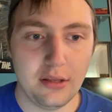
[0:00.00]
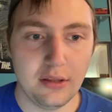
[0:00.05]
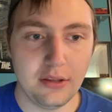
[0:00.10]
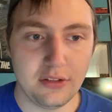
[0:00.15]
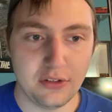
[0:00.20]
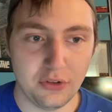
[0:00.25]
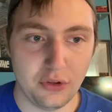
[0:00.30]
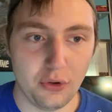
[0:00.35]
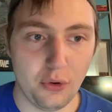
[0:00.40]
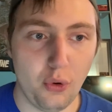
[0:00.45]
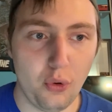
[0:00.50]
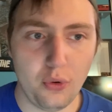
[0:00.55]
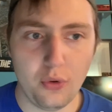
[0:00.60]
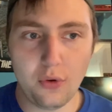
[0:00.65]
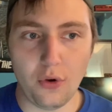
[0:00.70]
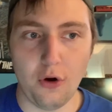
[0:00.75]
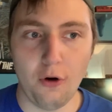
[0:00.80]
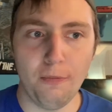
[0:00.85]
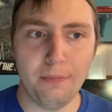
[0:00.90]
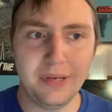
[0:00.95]
So the whole
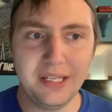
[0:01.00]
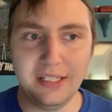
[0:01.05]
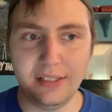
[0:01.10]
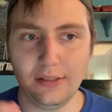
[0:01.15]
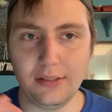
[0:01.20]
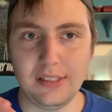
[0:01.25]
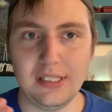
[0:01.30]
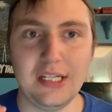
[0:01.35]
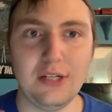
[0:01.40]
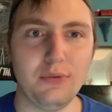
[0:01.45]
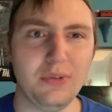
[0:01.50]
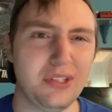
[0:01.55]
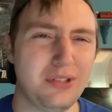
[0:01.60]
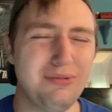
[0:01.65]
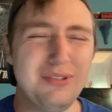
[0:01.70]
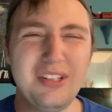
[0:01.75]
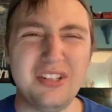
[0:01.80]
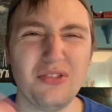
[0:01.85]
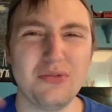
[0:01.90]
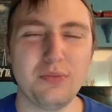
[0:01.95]
opening sequence,
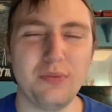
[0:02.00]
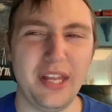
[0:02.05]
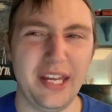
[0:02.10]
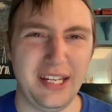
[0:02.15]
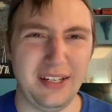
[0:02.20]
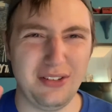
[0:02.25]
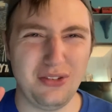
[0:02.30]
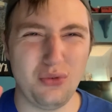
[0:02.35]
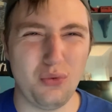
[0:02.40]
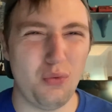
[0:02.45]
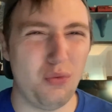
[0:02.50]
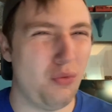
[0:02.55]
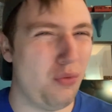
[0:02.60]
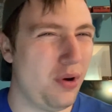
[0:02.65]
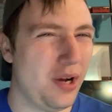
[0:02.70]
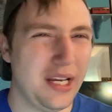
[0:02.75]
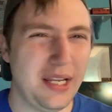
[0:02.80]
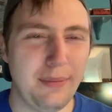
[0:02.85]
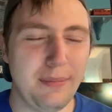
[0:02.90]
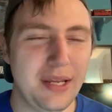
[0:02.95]
which is like
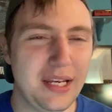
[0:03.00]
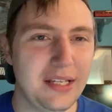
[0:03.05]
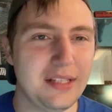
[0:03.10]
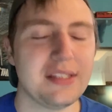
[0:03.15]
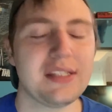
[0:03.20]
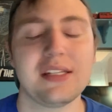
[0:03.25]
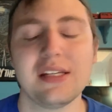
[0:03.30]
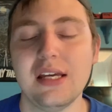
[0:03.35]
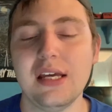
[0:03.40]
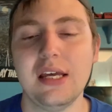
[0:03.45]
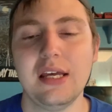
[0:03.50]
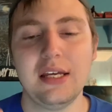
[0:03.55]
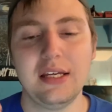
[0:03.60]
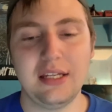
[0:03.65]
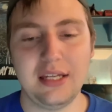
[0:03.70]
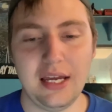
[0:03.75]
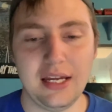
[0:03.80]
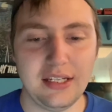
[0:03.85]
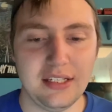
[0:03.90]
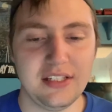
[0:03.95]
20 minutes,
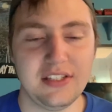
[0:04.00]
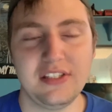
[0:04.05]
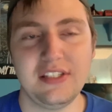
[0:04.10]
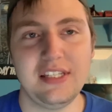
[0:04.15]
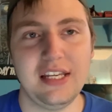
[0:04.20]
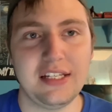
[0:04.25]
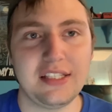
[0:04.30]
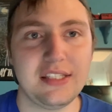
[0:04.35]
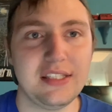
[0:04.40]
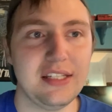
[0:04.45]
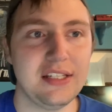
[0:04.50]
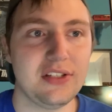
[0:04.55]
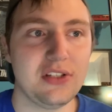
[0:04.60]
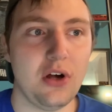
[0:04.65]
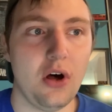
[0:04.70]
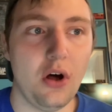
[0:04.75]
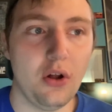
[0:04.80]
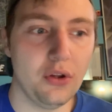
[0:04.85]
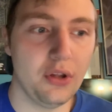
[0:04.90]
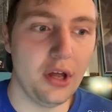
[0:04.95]
kind of sets this
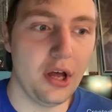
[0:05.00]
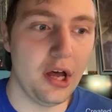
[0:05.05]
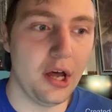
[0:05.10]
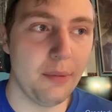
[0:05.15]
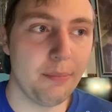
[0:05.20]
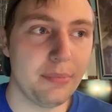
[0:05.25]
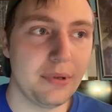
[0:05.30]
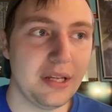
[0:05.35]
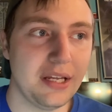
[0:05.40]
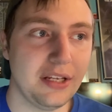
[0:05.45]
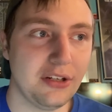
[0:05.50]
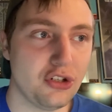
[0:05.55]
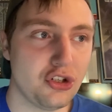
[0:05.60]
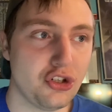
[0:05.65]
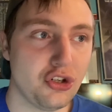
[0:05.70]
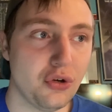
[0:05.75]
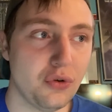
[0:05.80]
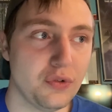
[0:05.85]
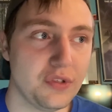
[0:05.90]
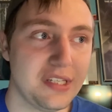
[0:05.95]
all up and
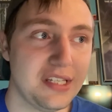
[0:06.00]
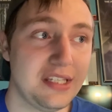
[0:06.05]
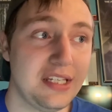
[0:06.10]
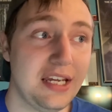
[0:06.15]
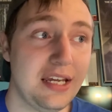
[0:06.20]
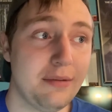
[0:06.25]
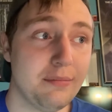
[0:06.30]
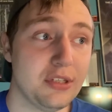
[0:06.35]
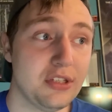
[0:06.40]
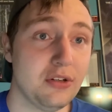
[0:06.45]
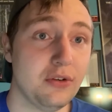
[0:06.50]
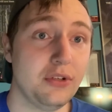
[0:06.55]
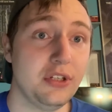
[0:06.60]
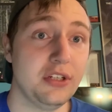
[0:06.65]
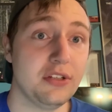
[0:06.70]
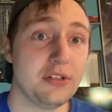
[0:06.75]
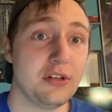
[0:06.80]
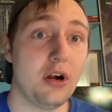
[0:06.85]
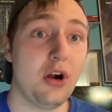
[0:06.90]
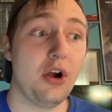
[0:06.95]
shows that the
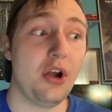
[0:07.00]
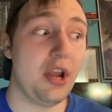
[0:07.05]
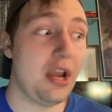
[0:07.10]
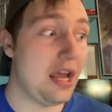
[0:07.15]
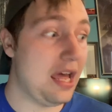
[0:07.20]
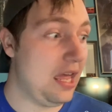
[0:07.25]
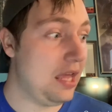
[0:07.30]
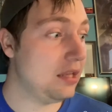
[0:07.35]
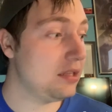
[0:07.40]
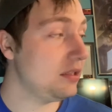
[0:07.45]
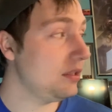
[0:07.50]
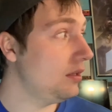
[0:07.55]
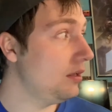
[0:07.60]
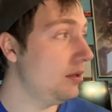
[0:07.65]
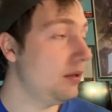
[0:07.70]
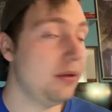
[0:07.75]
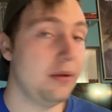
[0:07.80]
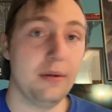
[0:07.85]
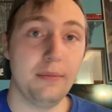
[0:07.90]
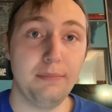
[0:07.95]
Amazonians are not
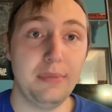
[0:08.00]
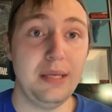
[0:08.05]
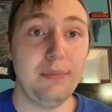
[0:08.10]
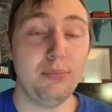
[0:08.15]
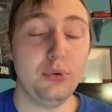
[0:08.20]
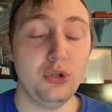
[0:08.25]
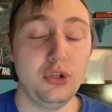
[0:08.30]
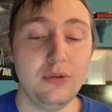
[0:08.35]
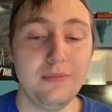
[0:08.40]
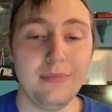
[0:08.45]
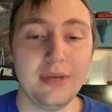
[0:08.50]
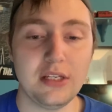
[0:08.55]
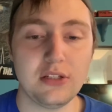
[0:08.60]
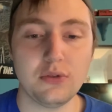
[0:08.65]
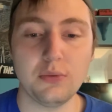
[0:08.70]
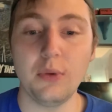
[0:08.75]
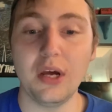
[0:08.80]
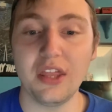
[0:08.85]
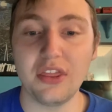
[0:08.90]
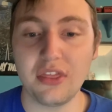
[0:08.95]
people you mess
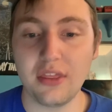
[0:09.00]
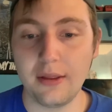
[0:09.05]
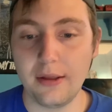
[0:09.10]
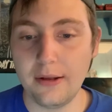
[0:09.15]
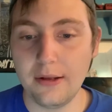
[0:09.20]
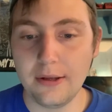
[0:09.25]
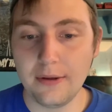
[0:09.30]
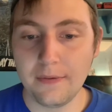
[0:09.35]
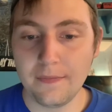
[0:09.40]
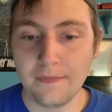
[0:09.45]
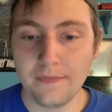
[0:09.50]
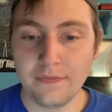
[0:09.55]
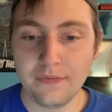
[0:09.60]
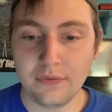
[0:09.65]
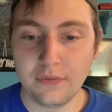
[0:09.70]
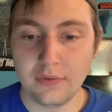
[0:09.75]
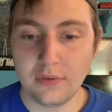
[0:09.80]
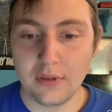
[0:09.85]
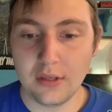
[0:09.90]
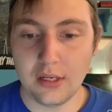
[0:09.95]
with.
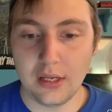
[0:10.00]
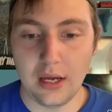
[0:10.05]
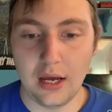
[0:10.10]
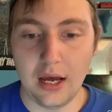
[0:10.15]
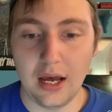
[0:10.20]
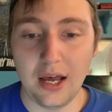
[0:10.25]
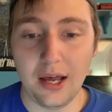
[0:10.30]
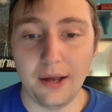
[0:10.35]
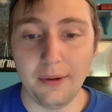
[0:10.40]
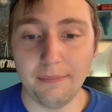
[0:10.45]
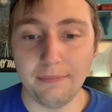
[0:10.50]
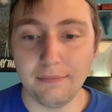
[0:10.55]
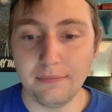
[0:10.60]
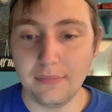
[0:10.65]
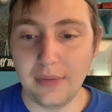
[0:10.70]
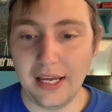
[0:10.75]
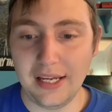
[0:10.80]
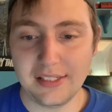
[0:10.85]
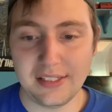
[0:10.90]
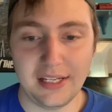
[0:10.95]

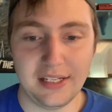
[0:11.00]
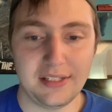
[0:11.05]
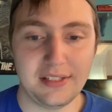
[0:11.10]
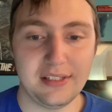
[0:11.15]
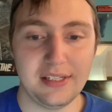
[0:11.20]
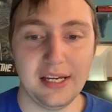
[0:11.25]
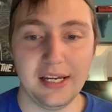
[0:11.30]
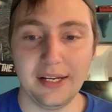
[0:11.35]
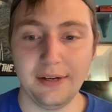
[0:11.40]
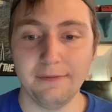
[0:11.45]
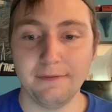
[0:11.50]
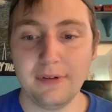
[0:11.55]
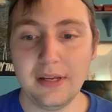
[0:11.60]
As I said,